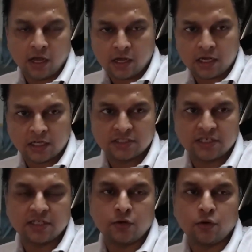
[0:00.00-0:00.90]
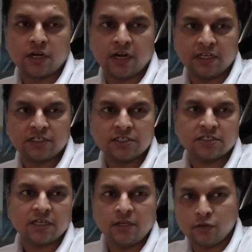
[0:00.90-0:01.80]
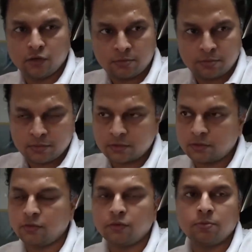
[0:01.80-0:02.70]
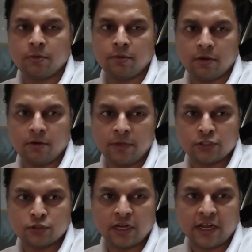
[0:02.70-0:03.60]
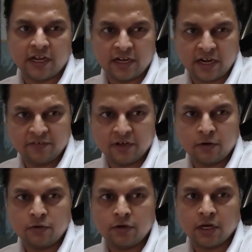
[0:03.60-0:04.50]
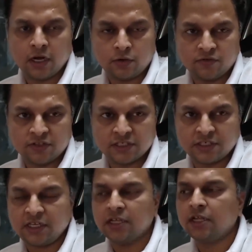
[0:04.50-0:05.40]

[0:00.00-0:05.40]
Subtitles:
considering the road conditions, and to make sure I can drive around out of the city.